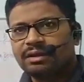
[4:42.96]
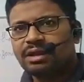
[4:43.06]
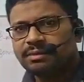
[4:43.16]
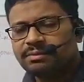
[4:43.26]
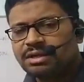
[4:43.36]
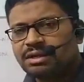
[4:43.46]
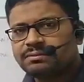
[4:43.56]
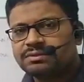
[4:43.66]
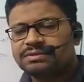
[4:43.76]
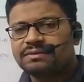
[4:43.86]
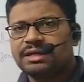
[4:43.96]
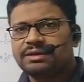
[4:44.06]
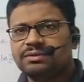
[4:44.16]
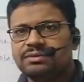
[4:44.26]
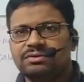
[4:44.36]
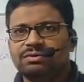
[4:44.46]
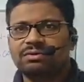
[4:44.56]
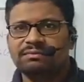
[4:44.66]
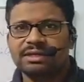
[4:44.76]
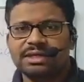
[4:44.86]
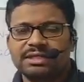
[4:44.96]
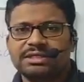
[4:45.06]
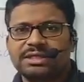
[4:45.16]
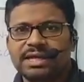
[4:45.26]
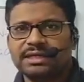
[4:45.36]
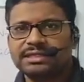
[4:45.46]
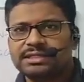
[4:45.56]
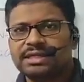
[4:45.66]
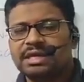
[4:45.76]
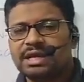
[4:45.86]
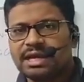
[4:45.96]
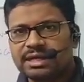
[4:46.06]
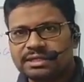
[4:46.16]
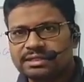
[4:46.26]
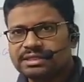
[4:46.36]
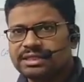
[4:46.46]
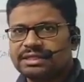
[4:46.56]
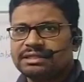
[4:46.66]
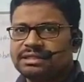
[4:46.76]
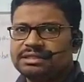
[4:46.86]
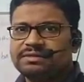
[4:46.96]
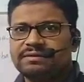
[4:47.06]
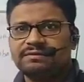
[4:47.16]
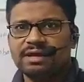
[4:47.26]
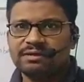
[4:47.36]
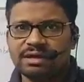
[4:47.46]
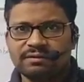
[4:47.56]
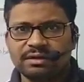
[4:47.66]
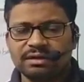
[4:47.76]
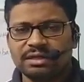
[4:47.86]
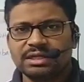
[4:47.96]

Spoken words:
Carbonyl compounds will undergo nucleophilic addition reactions. Under that, these are the things we have covered.